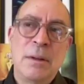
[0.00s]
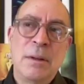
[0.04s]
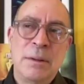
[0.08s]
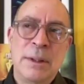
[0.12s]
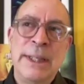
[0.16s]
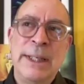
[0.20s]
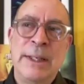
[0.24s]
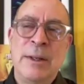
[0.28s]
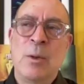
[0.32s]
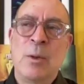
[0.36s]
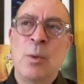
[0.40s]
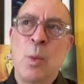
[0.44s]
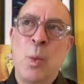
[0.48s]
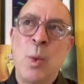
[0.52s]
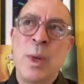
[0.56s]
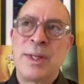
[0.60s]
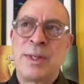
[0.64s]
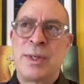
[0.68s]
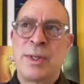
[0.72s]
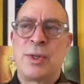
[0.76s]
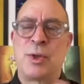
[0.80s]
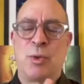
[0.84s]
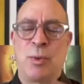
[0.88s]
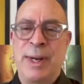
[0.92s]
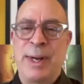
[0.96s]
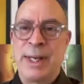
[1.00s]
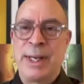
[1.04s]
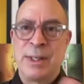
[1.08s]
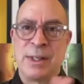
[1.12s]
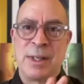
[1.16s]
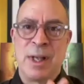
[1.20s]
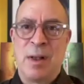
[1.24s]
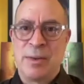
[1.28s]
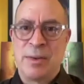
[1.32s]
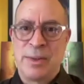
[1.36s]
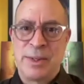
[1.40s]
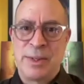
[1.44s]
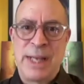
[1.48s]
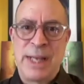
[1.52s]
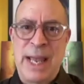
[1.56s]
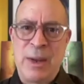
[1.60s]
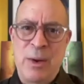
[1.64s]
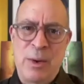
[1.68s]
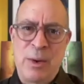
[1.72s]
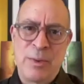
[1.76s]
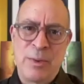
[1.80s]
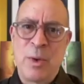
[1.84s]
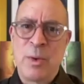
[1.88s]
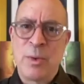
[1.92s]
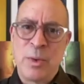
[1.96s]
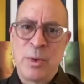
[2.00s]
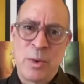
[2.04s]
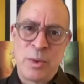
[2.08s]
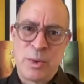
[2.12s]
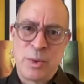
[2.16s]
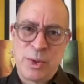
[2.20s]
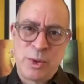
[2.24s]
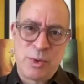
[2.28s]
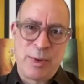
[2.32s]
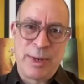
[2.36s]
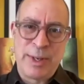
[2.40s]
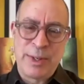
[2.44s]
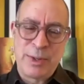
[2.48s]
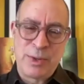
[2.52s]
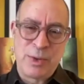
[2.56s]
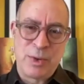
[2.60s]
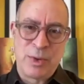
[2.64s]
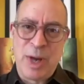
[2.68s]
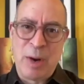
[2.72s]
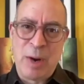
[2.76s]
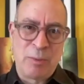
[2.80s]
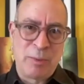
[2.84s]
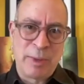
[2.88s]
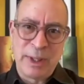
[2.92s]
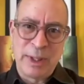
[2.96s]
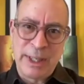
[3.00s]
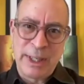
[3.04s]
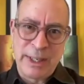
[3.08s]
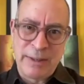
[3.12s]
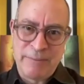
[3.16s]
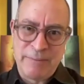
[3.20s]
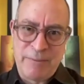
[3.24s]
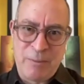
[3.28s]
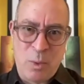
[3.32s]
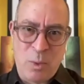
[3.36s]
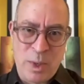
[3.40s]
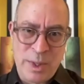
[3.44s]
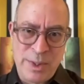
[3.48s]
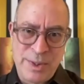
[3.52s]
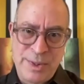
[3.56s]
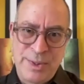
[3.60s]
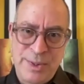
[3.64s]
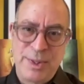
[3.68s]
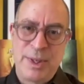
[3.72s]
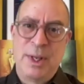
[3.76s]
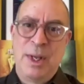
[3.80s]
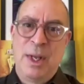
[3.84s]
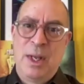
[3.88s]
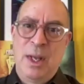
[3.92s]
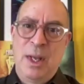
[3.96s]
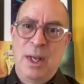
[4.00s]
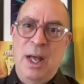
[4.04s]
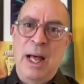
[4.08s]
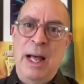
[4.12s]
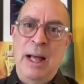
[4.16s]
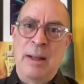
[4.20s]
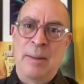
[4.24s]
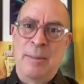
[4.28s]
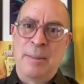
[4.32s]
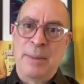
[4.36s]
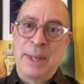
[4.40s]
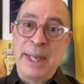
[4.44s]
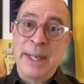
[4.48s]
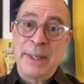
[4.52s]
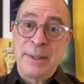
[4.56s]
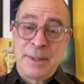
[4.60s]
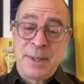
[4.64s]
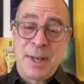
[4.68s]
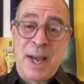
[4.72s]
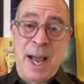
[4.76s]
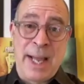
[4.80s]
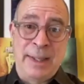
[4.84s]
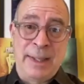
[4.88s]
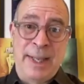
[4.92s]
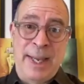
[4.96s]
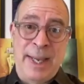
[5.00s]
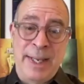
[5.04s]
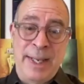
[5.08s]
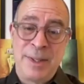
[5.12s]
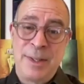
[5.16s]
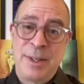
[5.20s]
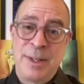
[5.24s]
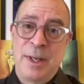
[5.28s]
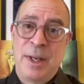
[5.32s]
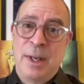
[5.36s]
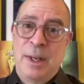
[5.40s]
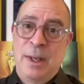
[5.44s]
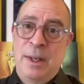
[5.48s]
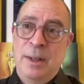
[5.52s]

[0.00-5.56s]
legal with strings, I'll say, although those strings are not really enforced in Thailand.